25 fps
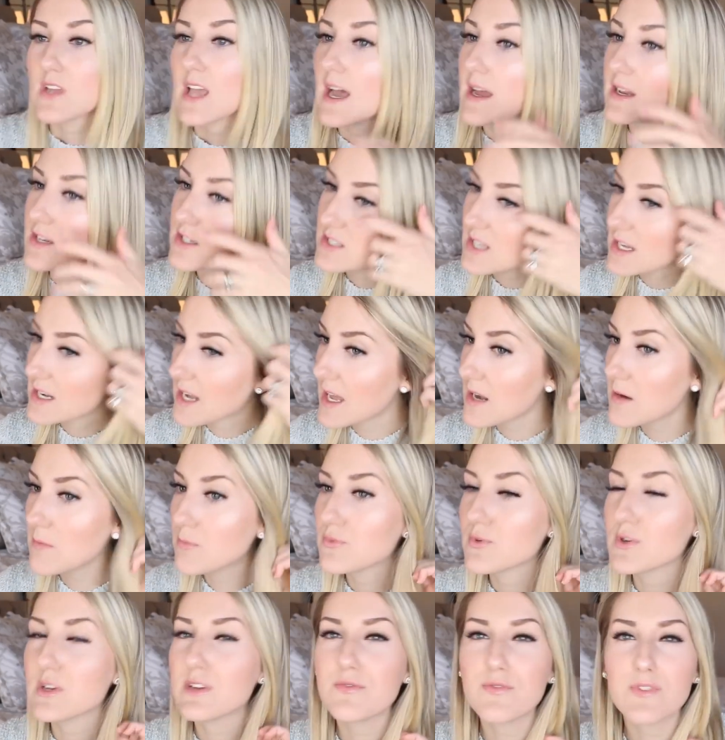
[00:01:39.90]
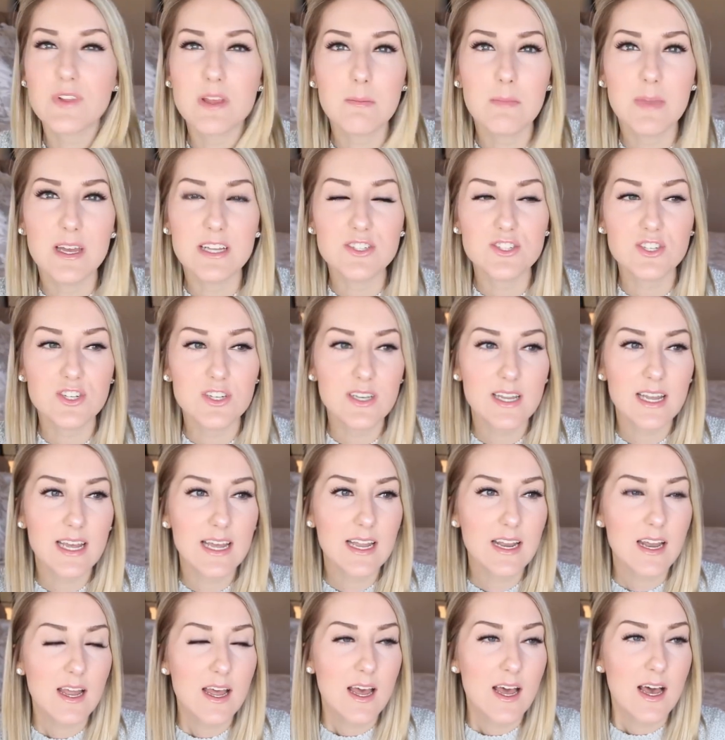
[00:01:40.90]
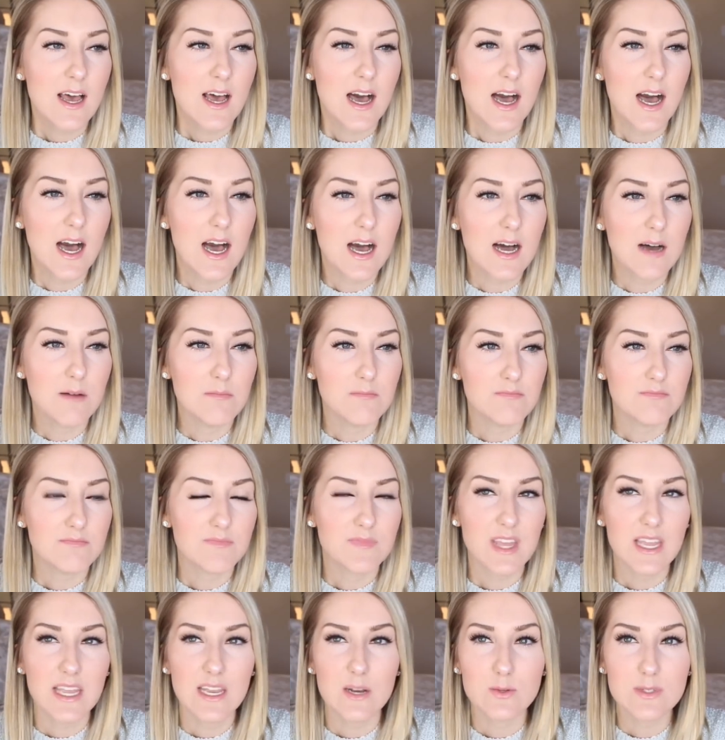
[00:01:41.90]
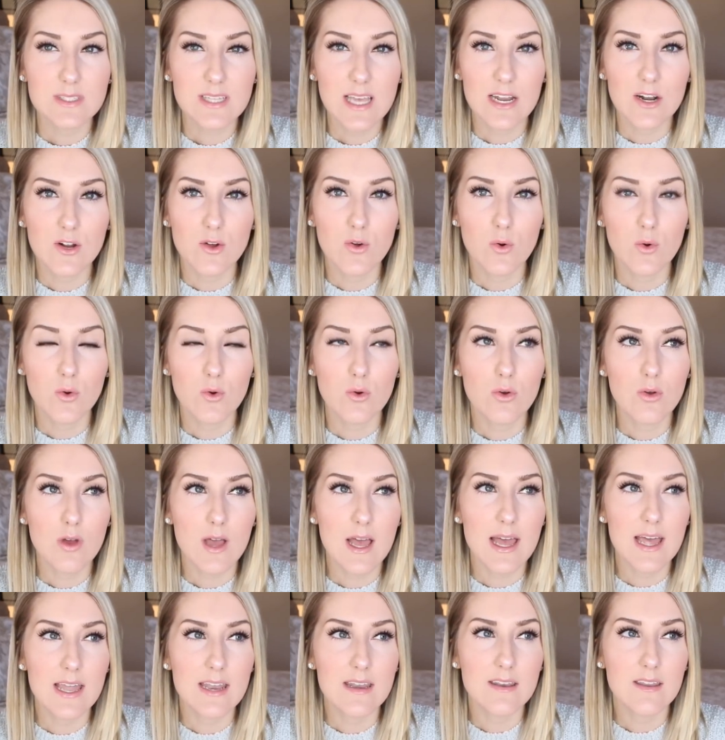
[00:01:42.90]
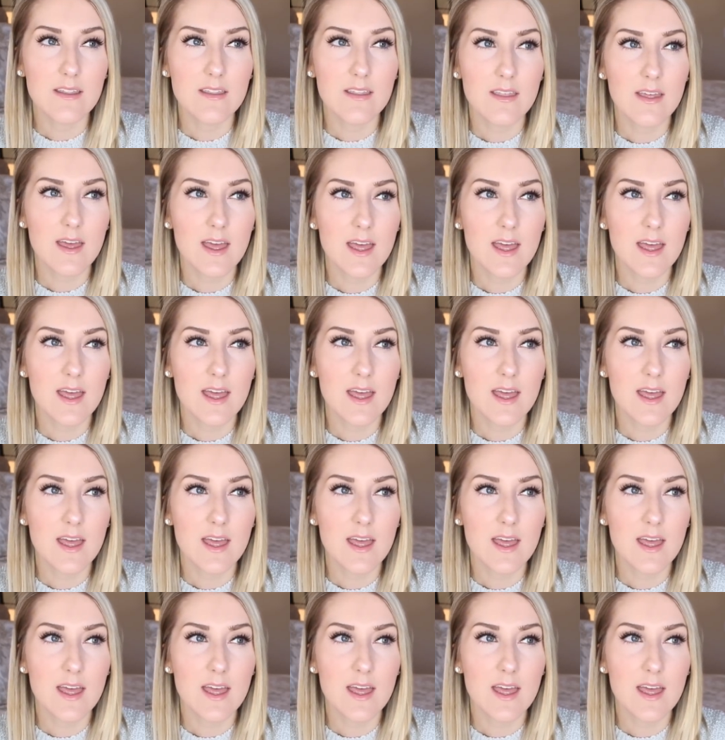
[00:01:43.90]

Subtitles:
Yeah, I kind of briefly mentioned it, thinking it was kind of cool, and